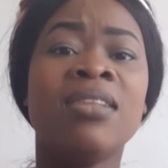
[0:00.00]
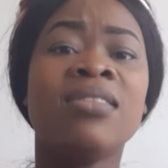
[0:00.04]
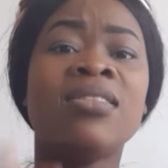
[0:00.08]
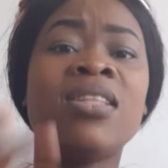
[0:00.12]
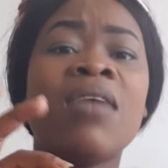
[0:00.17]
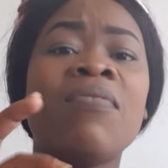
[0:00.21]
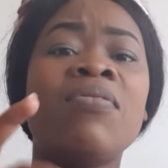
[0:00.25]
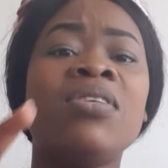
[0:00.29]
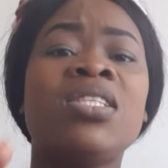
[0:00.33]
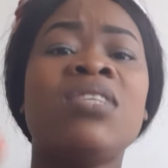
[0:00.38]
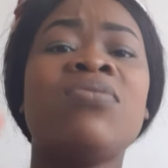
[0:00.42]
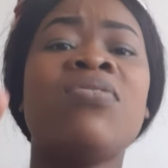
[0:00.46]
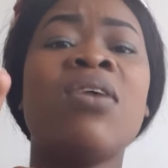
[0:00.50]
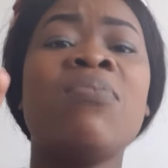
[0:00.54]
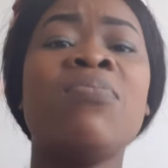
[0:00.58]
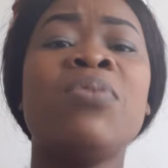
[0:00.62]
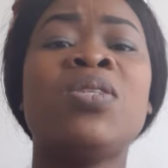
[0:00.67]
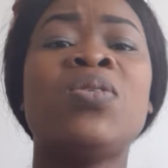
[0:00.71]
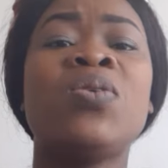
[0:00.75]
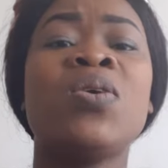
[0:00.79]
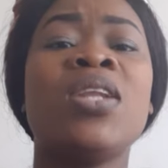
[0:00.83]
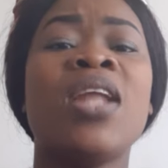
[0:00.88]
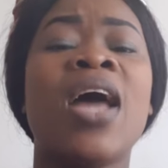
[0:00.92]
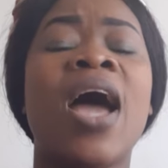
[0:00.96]
There is a
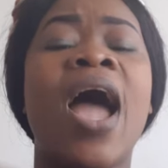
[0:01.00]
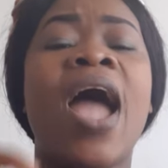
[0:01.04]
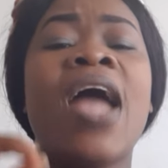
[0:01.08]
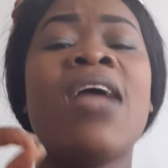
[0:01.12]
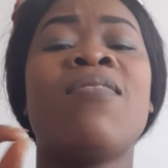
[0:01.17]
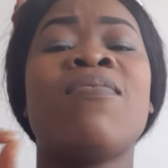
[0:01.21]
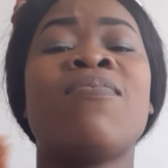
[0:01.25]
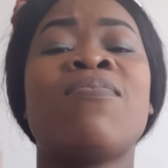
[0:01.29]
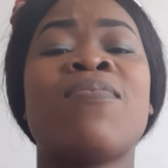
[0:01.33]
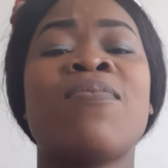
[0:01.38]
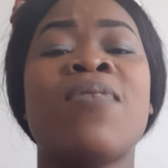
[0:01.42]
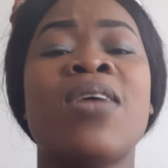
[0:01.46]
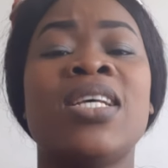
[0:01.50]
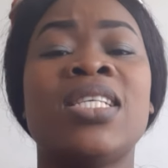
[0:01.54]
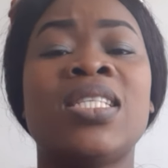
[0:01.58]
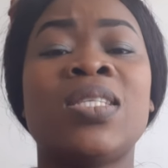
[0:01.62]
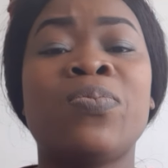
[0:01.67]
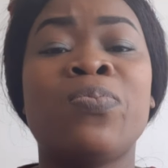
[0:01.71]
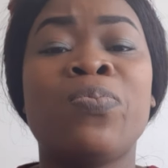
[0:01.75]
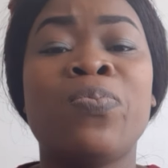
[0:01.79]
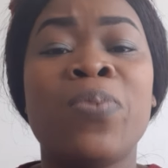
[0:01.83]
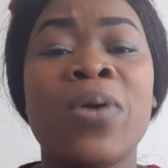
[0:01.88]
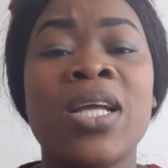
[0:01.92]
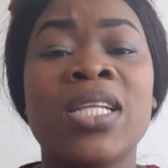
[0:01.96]
difference between I
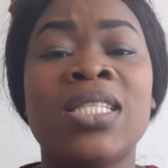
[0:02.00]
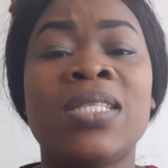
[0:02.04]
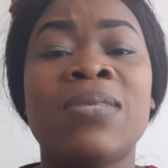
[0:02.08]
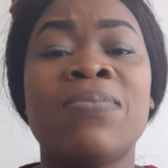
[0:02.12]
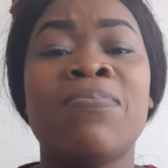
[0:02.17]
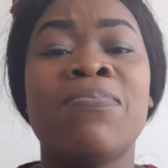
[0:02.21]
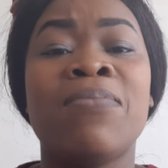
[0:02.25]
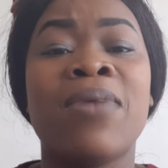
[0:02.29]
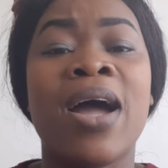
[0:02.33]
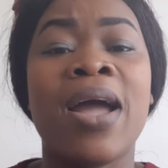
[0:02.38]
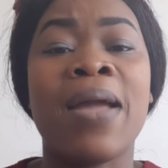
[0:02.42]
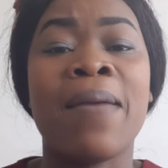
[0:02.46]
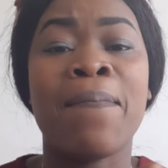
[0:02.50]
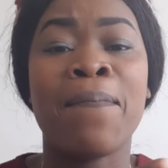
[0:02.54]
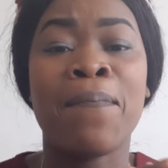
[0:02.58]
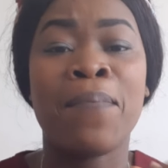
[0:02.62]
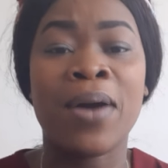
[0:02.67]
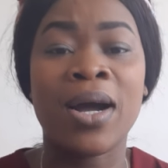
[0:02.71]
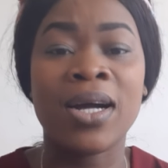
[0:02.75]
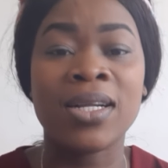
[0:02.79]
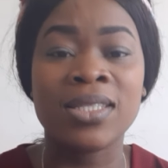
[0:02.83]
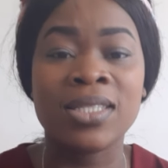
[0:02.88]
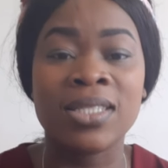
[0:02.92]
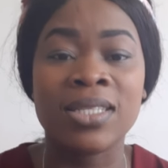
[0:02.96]
respect my
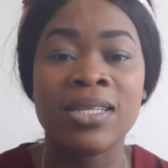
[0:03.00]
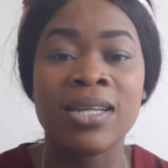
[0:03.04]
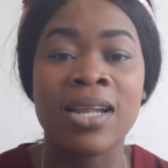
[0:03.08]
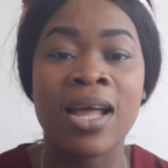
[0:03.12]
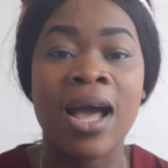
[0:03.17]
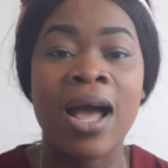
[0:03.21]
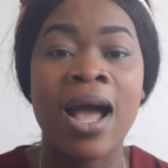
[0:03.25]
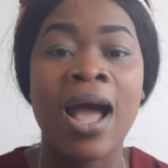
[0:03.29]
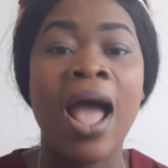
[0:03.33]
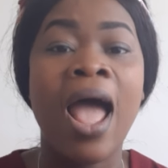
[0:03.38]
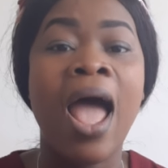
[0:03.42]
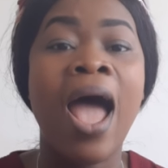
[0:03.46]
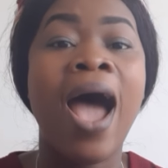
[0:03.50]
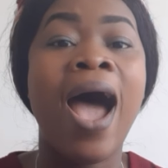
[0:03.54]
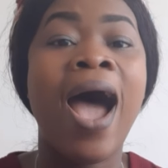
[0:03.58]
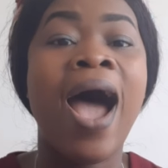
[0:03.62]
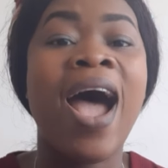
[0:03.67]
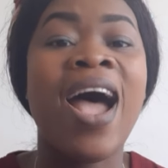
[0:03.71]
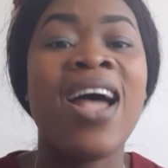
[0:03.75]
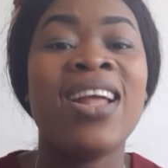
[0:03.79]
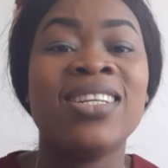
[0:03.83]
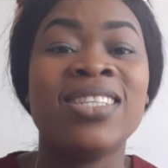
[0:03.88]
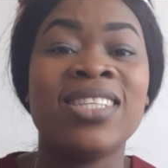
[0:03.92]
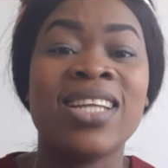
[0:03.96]
partner
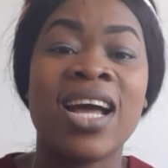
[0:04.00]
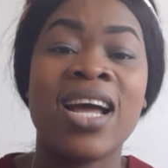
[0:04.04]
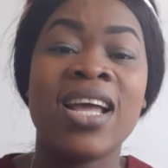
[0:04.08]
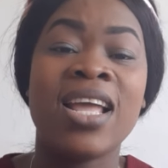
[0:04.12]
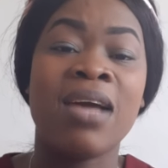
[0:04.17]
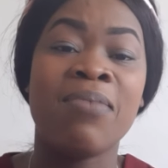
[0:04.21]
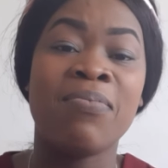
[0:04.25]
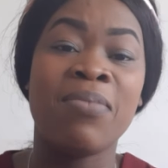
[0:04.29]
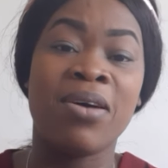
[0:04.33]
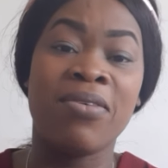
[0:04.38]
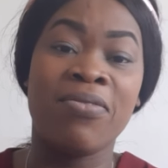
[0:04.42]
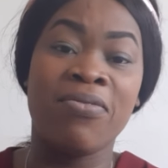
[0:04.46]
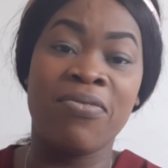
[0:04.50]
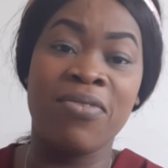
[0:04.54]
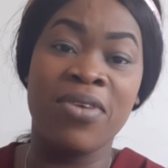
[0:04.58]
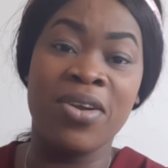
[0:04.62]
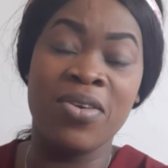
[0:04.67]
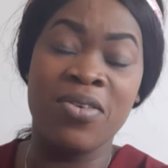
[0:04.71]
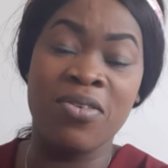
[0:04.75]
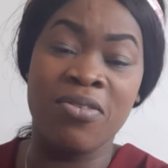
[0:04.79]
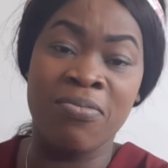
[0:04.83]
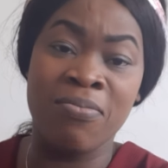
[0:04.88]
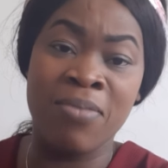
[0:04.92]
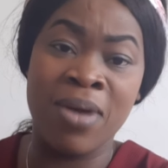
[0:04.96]
and I am
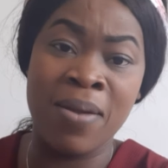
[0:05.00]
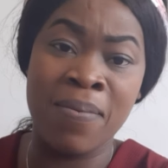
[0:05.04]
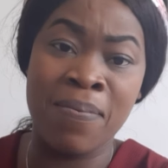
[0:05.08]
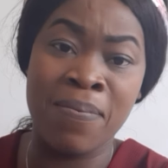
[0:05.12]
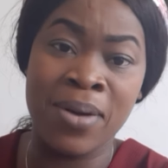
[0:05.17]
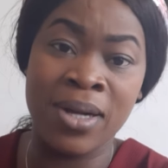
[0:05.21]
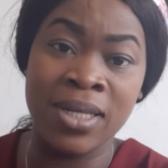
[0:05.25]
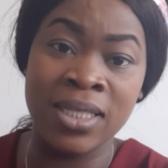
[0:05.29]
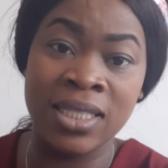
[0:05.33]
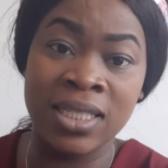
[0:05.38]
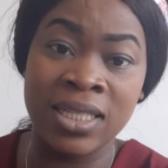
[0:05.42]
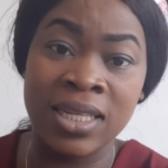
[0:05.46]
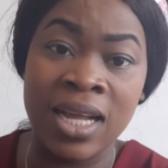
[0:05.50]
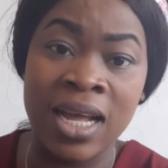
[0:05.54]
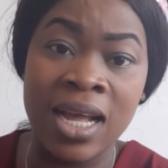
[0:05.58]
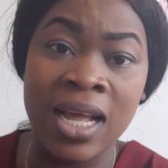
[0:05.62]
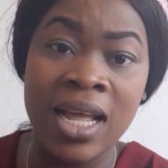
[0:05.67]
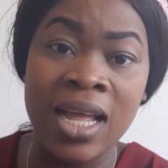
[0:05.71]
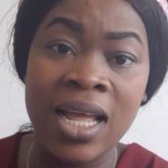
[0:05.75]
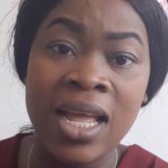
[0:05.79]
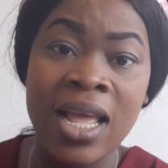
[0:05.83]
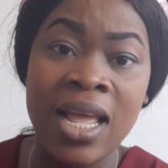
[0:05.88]
afraid of my partner.